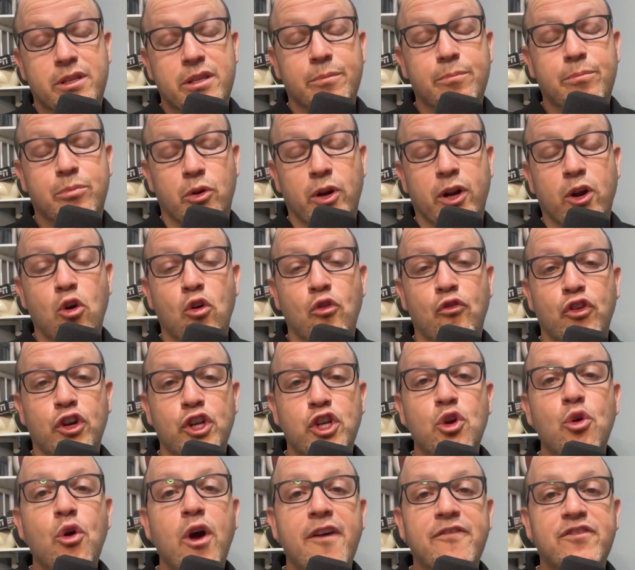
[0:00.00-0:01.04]
to bring over
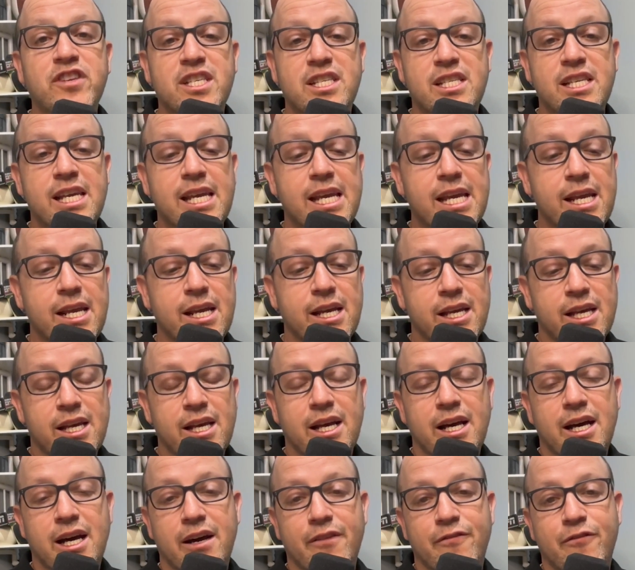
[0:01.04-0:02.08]
UFC
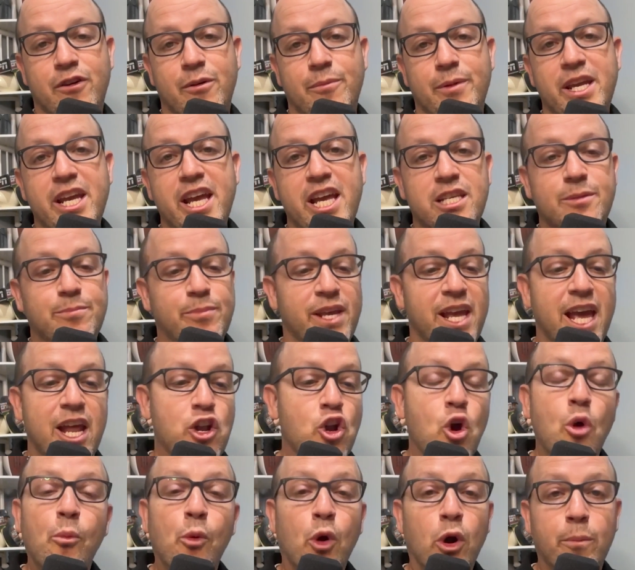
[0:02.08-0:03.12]
from ESPN.
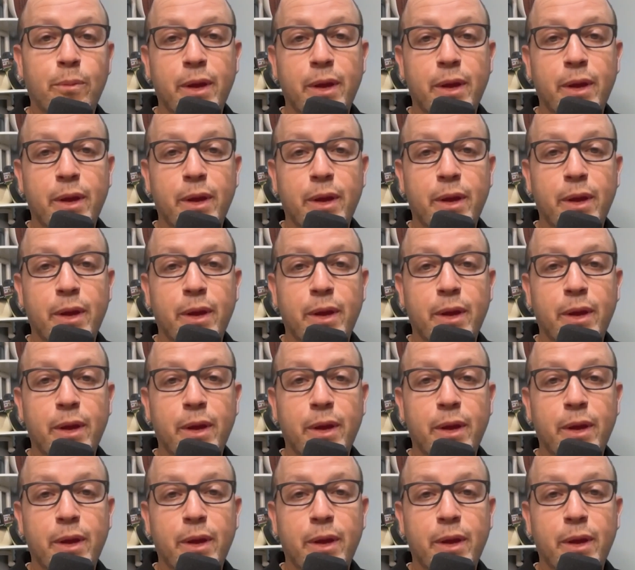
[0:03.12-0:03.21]
No more